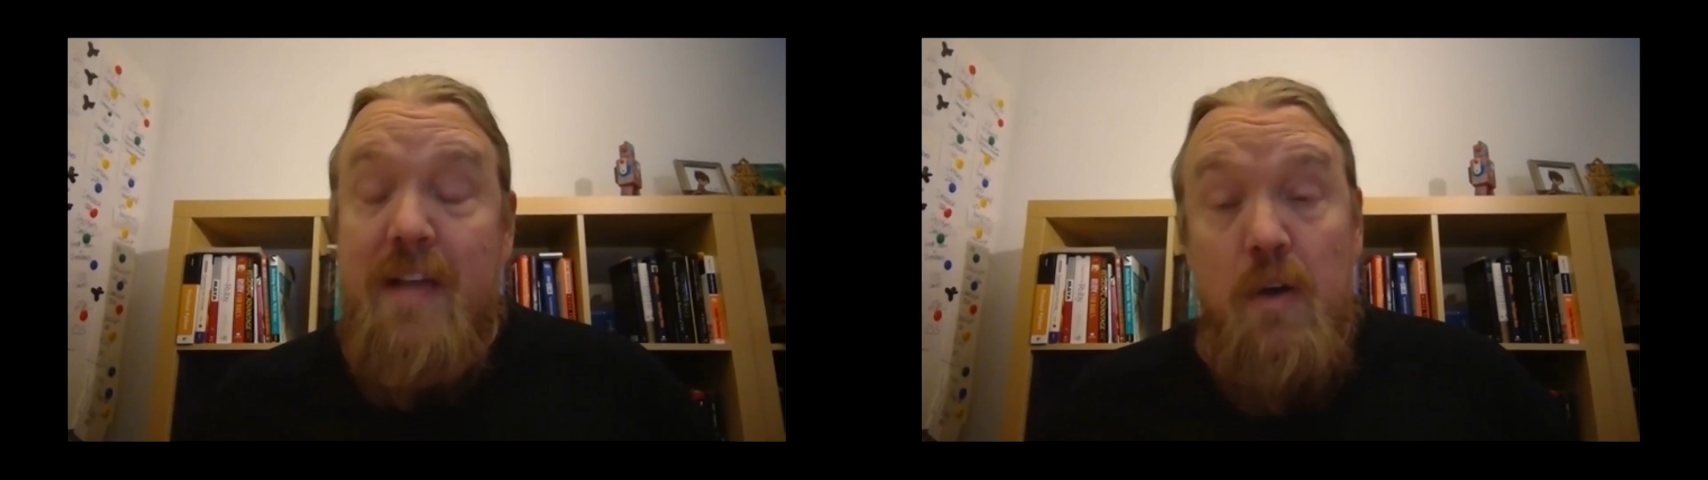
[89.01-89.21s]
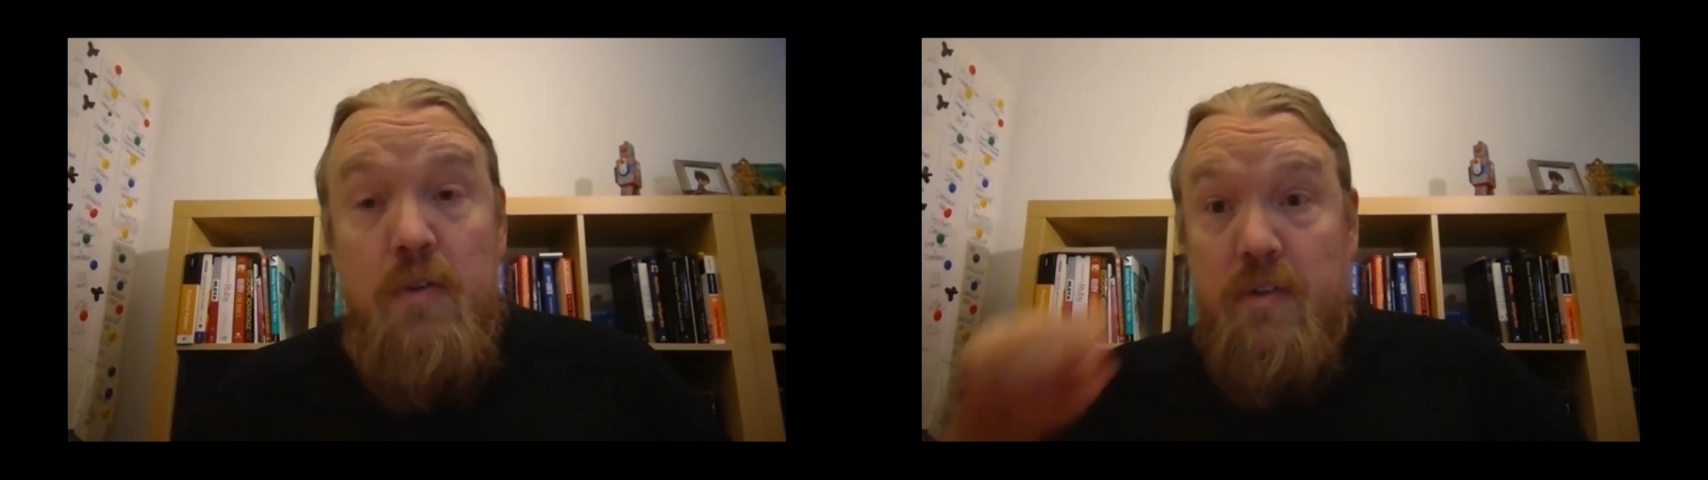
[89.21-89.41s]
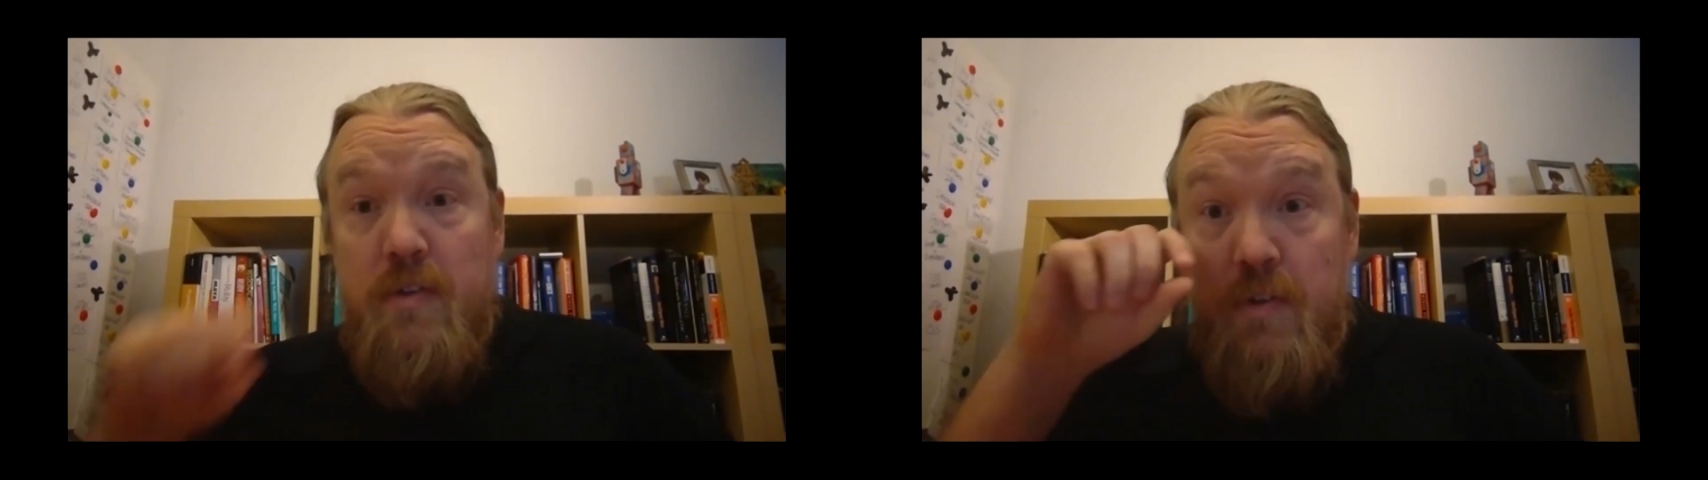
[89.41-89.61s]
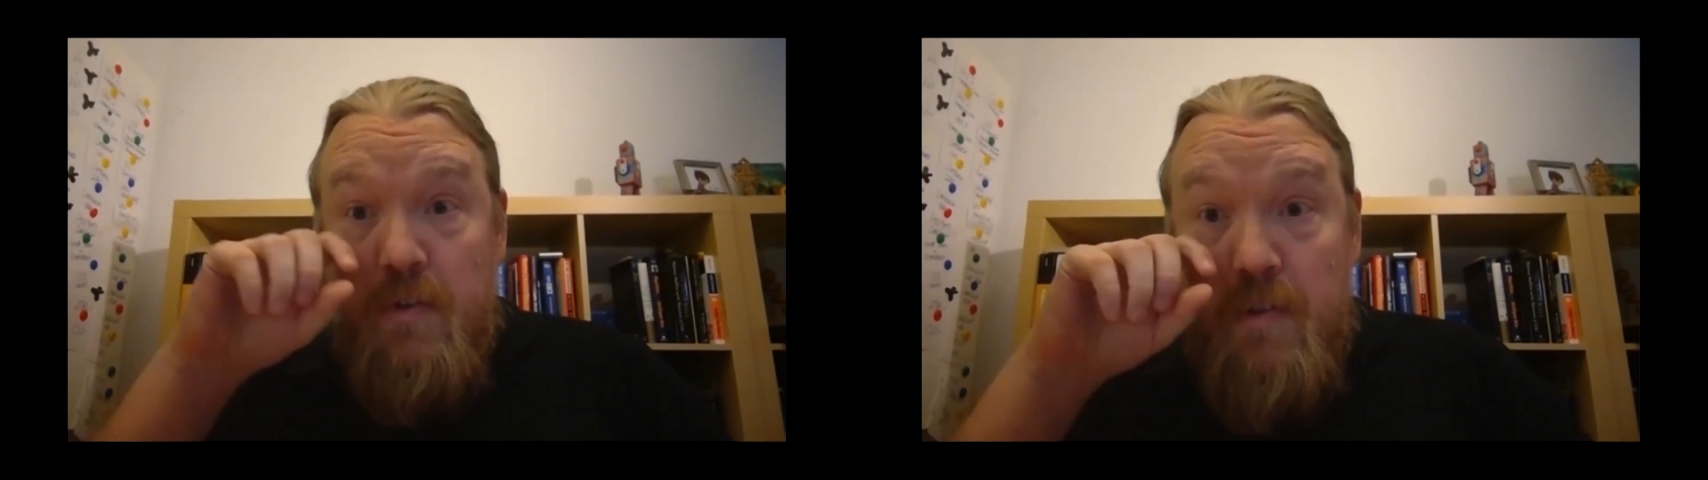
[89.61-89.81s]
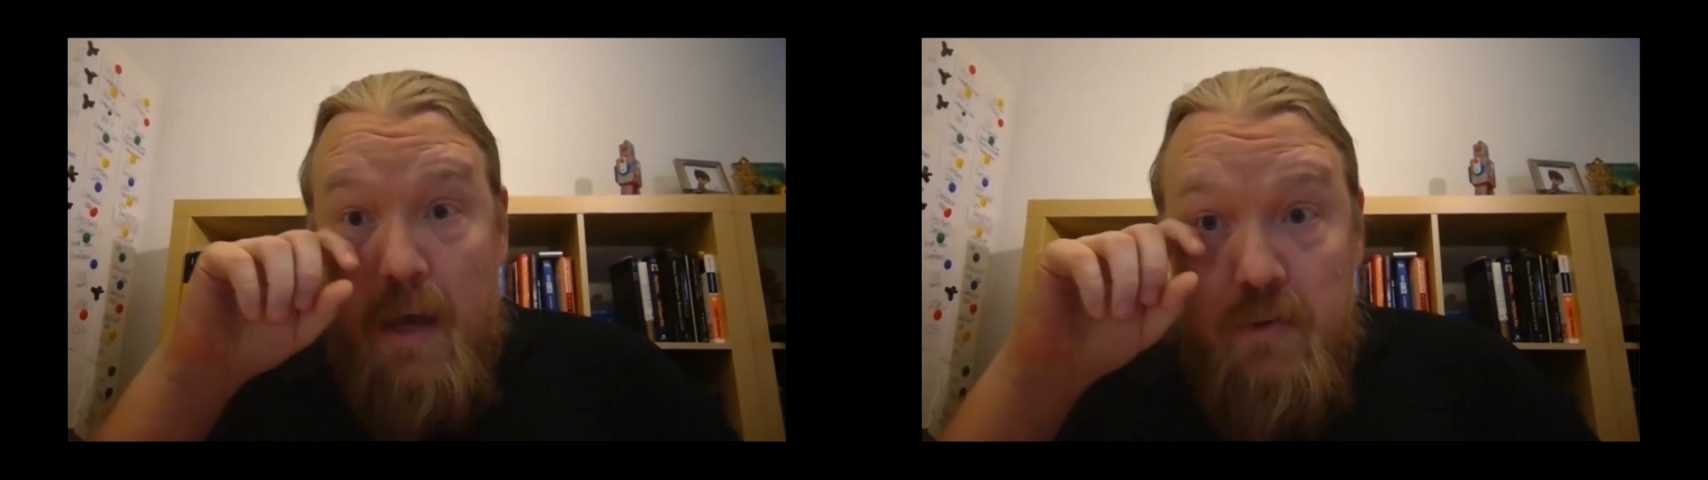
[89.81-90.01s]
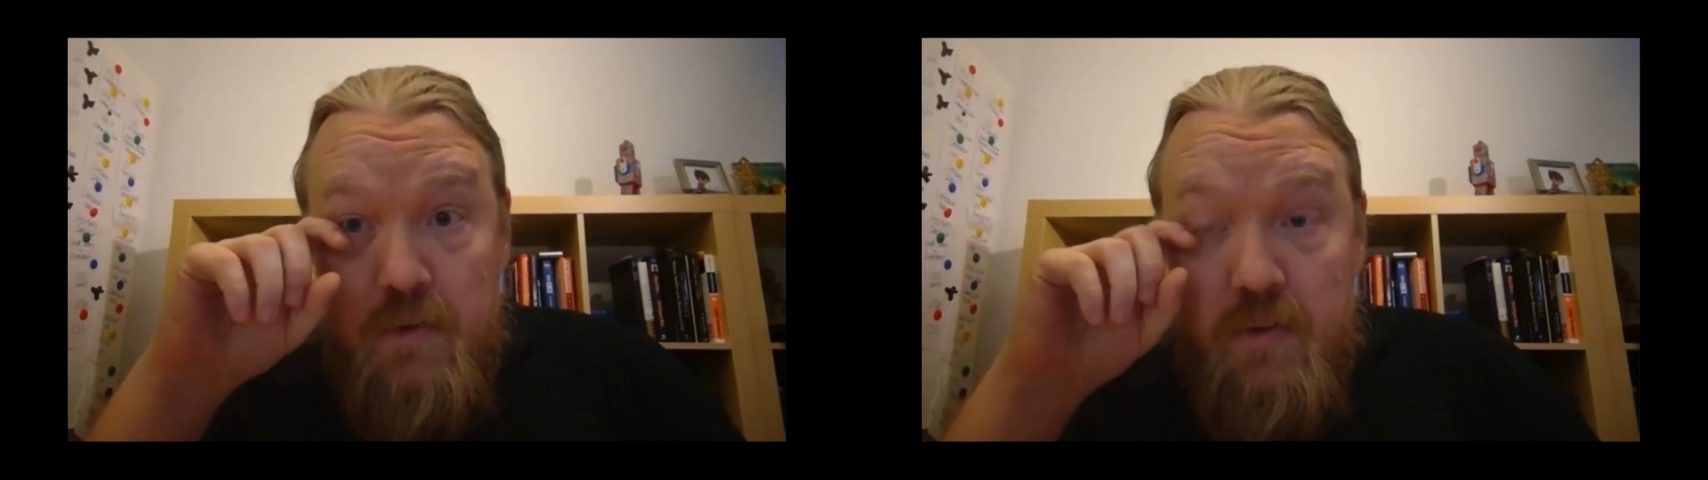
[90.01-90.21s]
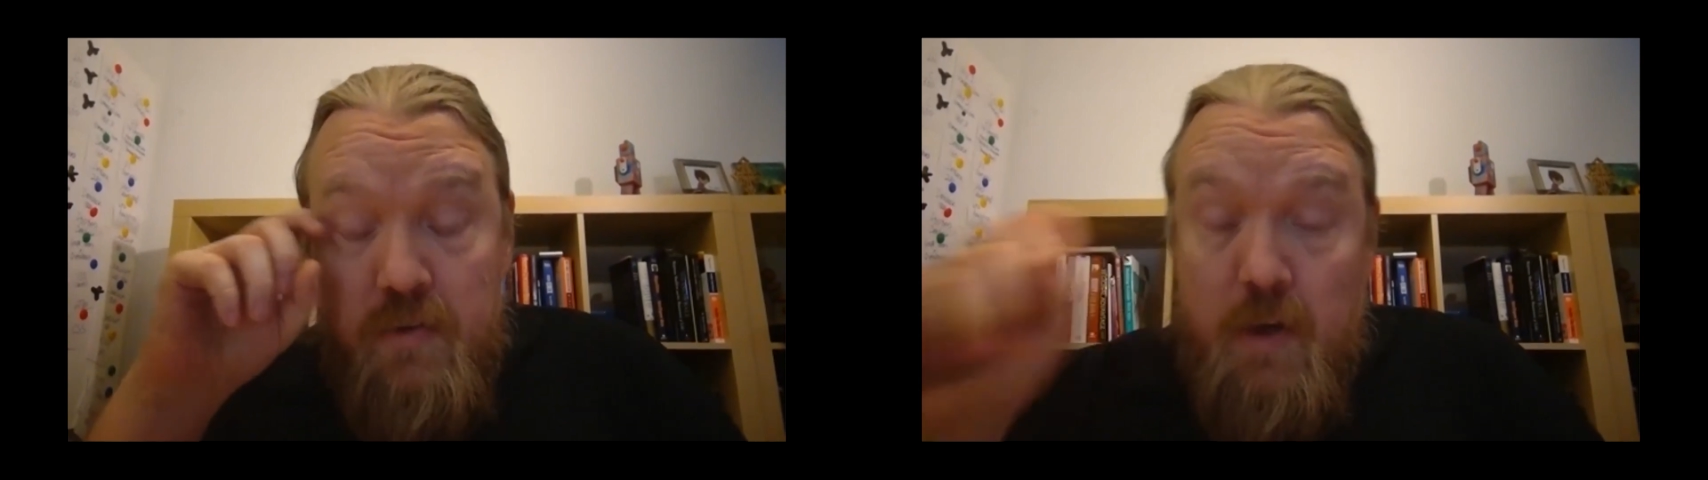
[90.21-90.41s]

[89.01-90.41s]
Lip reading: thousands and thousands of